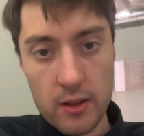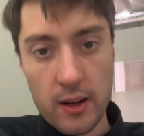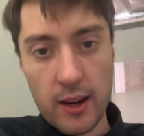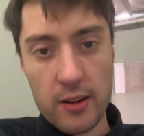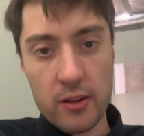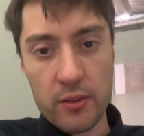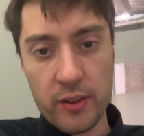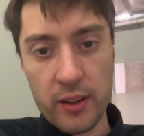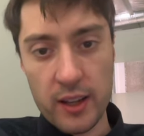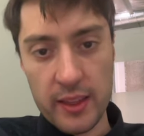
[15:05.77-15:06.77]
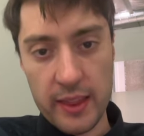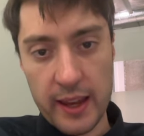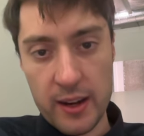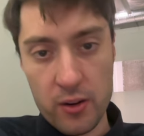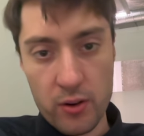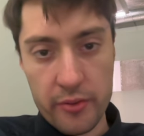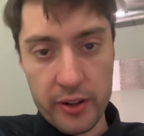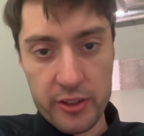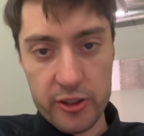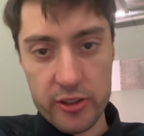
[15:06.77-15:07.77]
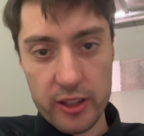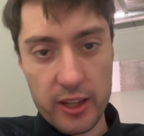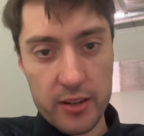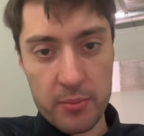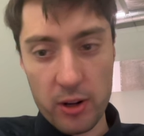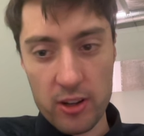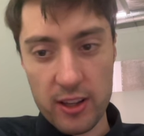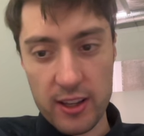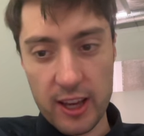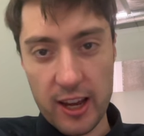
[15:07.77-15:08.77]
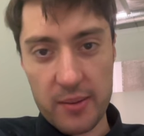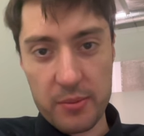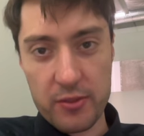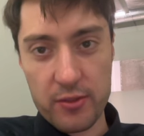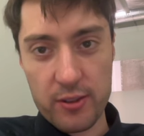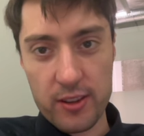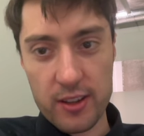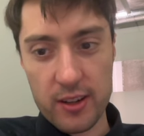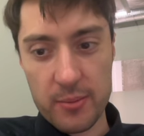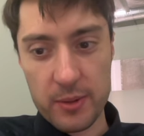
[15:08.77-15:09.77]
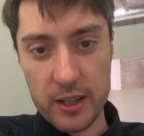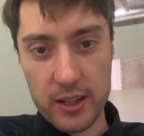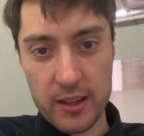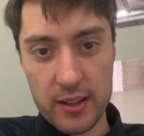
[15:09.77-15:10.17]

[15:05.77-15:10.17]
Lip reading: I don't know if I like that or if I just like market cap for the company.